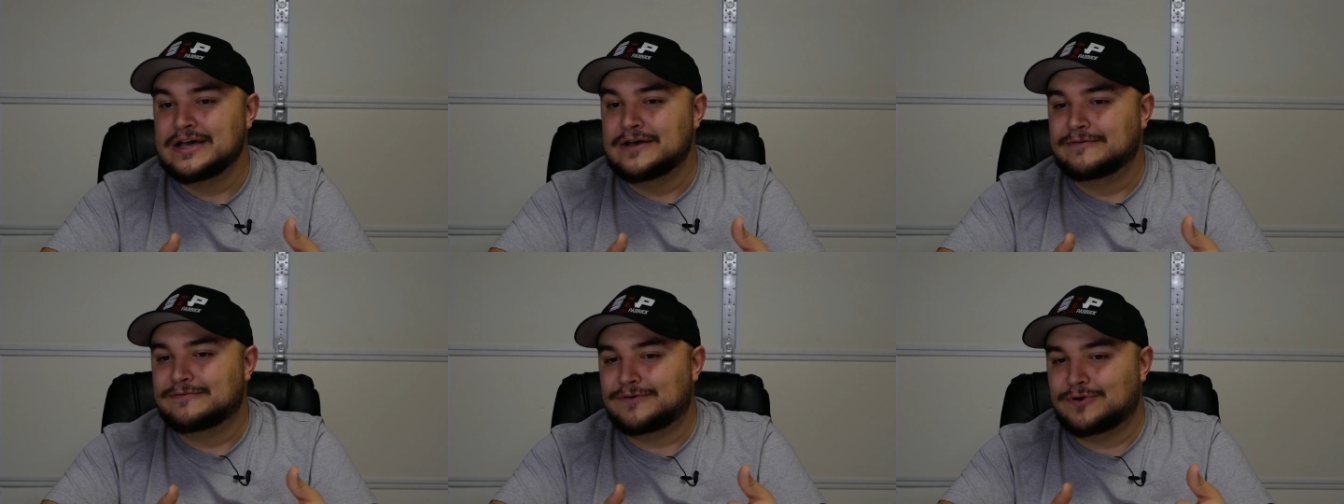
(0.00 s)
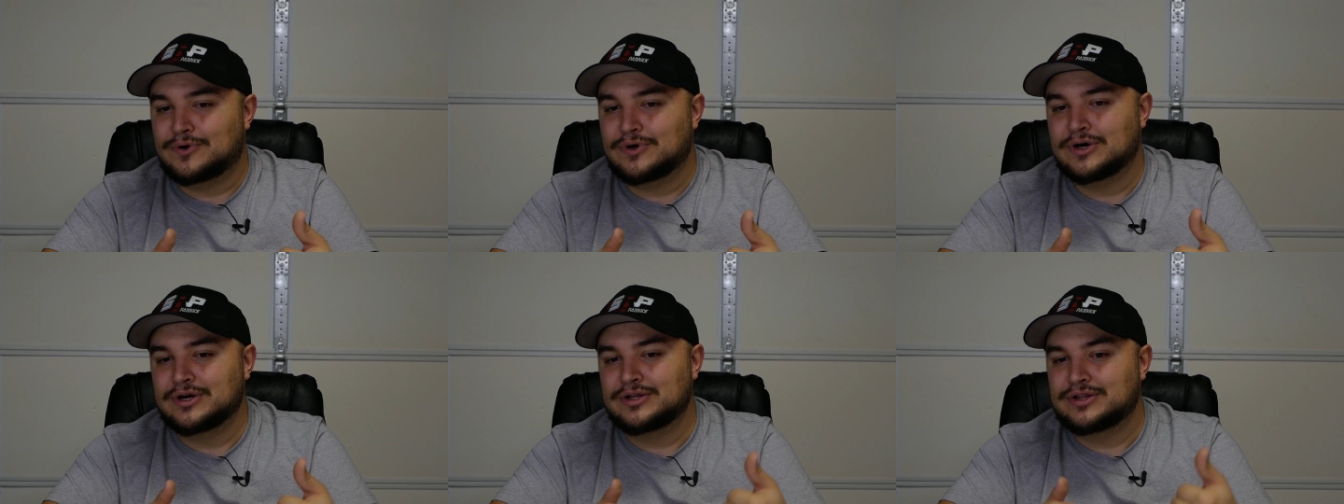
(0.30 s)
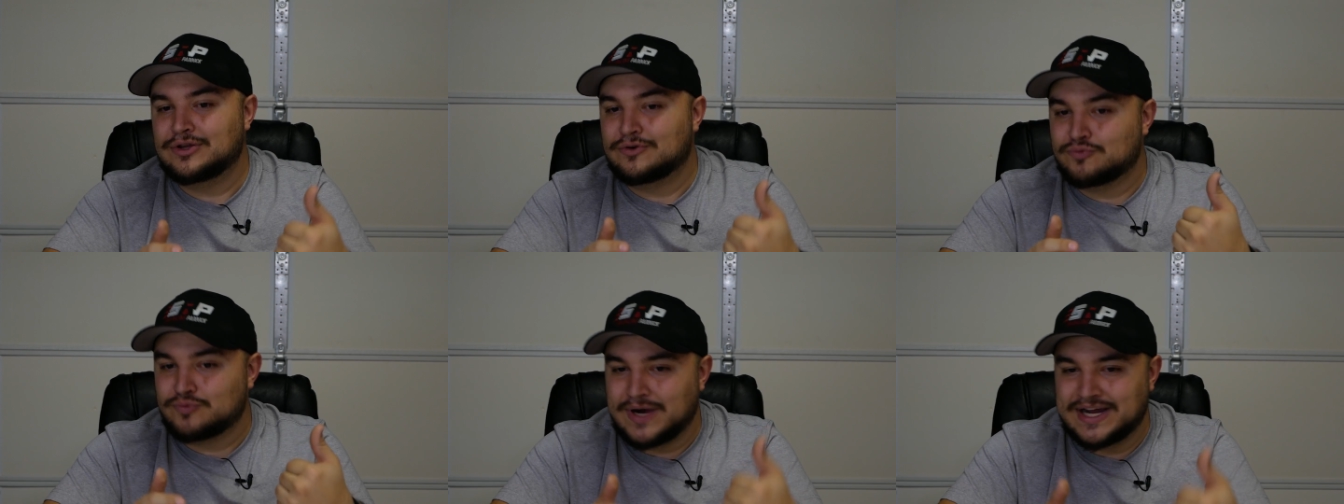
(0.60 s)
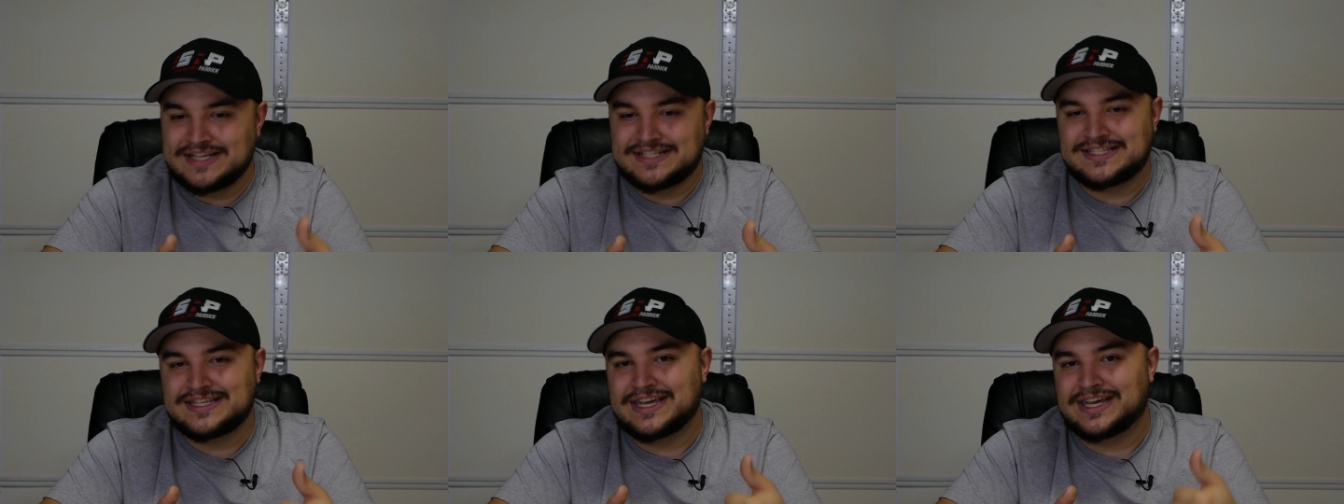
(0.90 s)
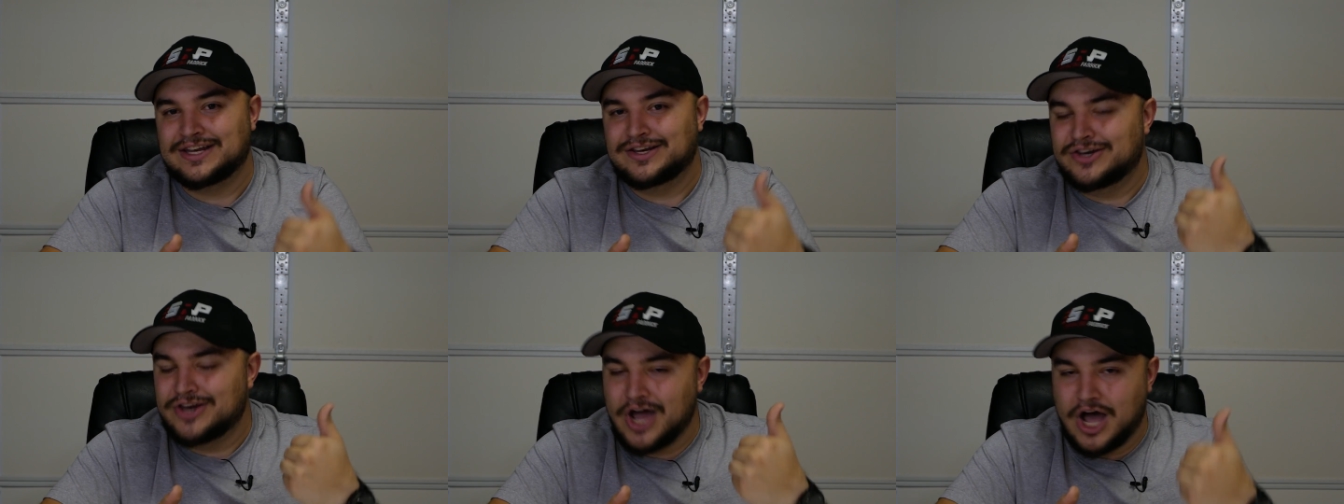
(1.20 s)
for the
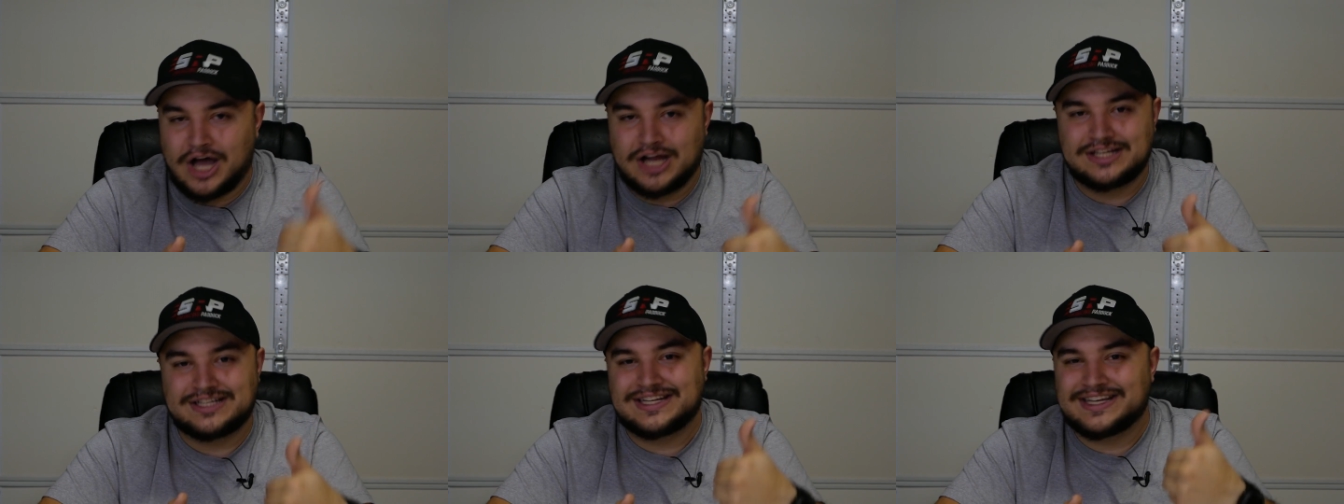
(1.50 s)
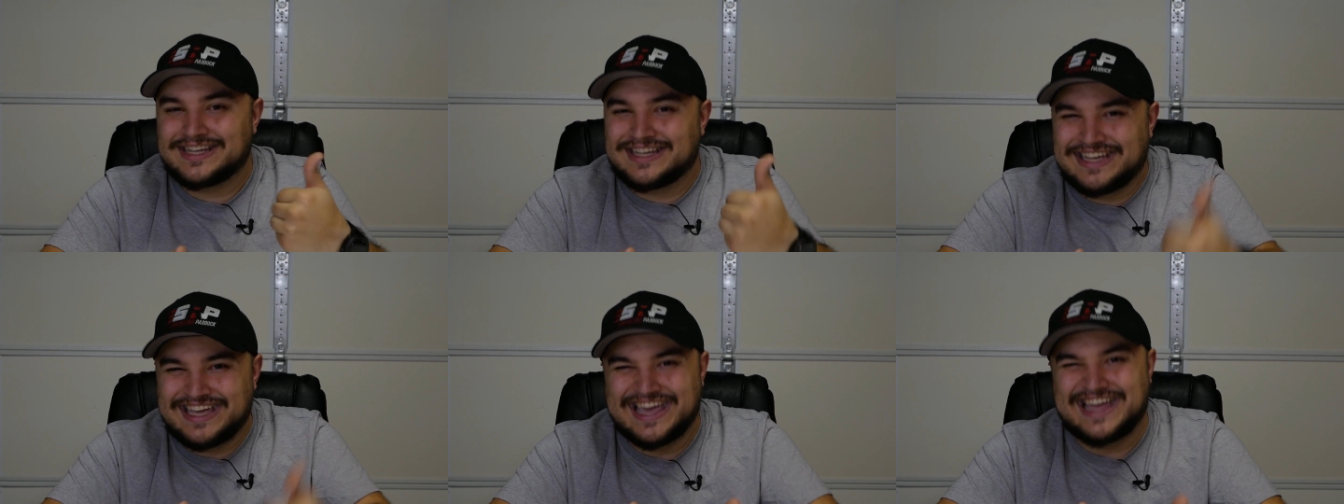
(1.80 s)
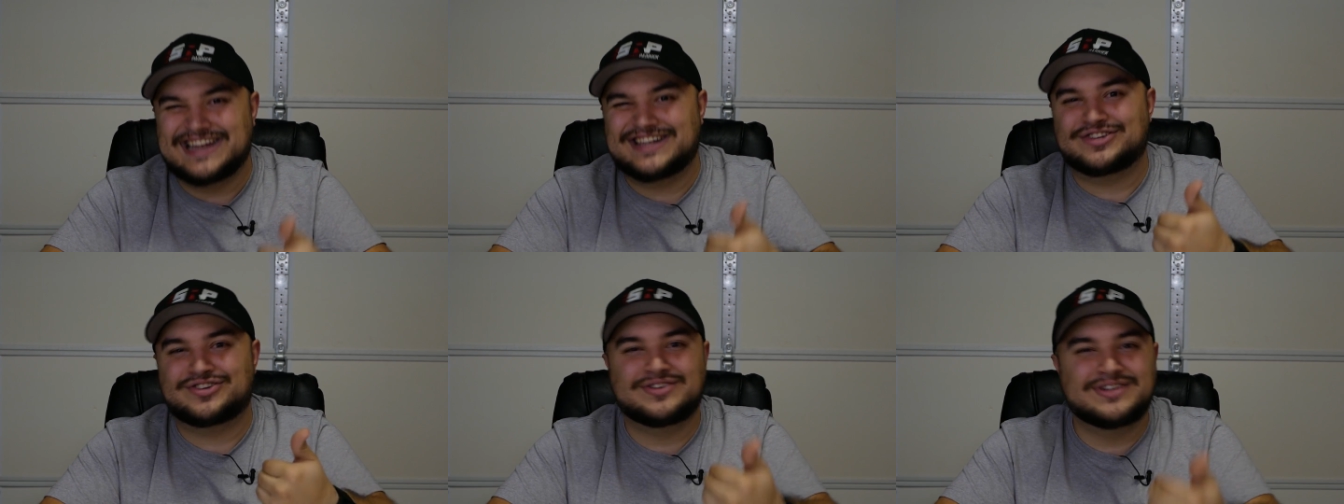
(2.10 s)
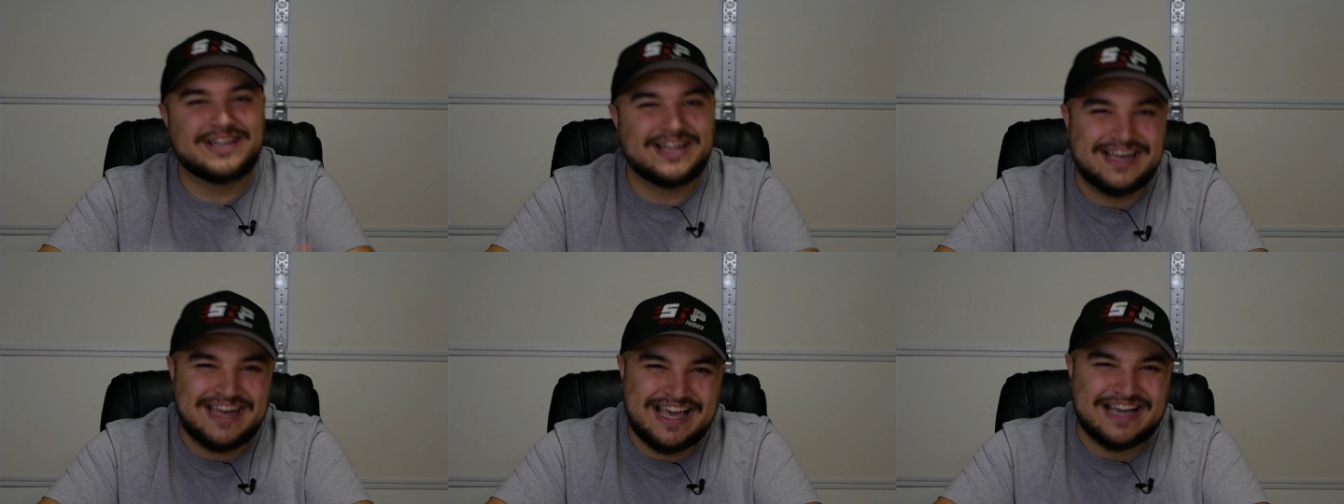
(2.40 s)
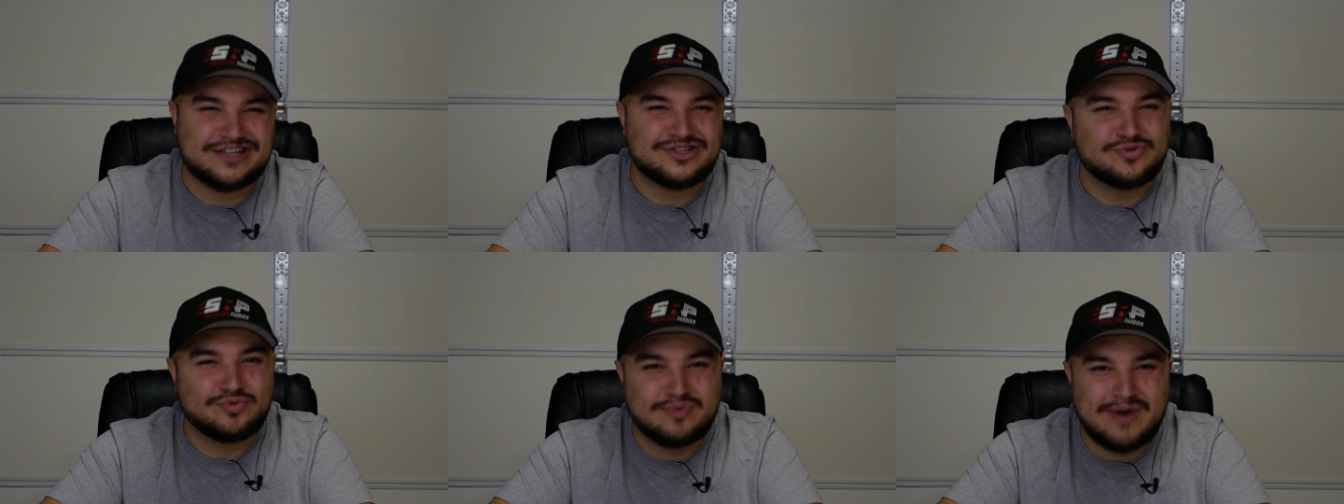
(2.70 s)
racing, not to get to the
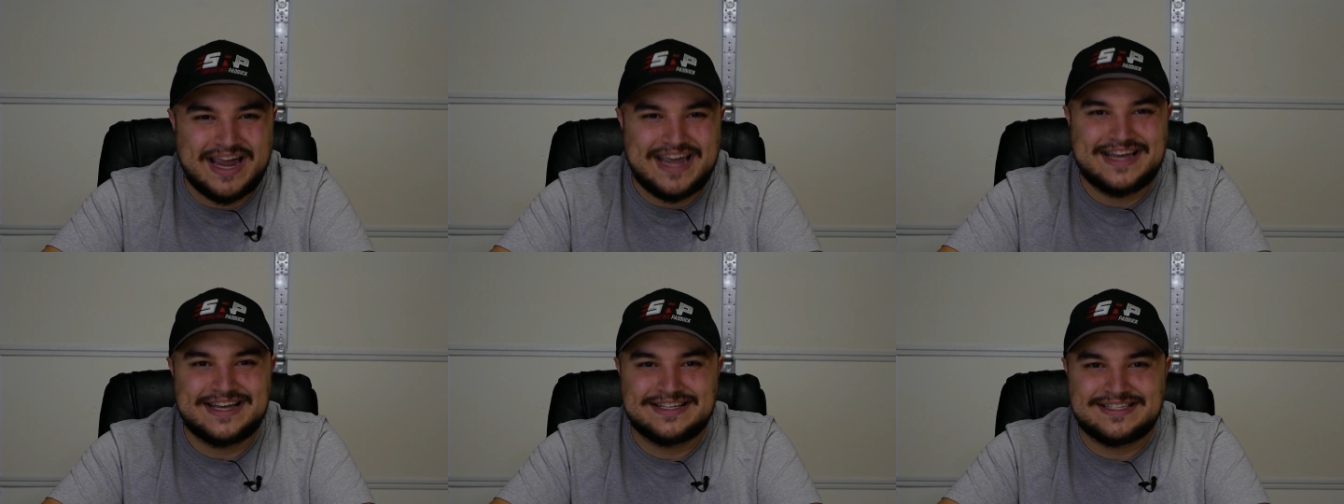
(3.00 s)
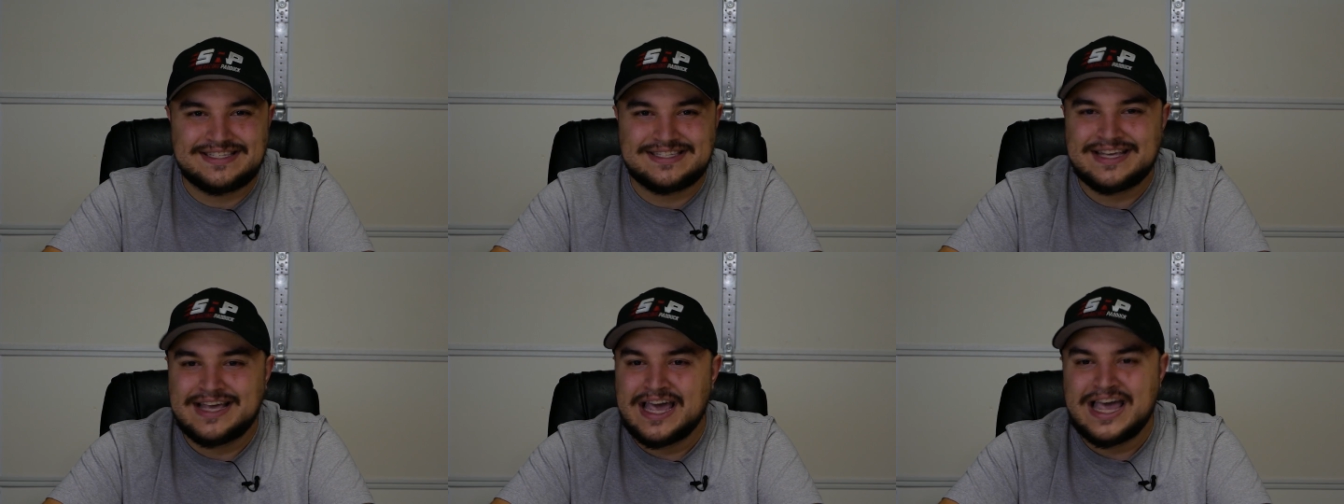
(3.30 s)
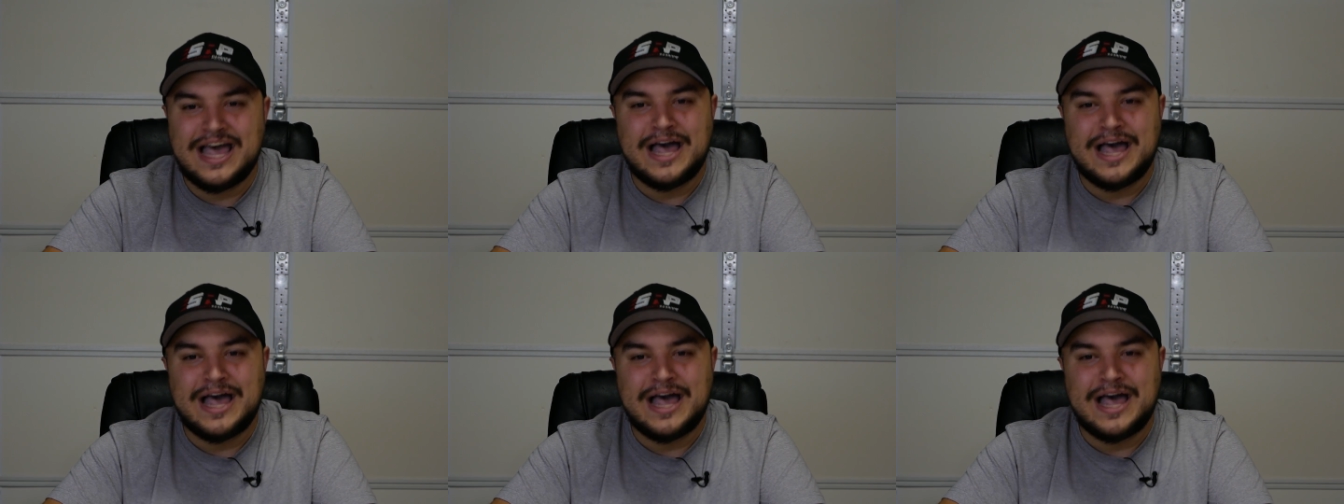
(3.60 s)
next race,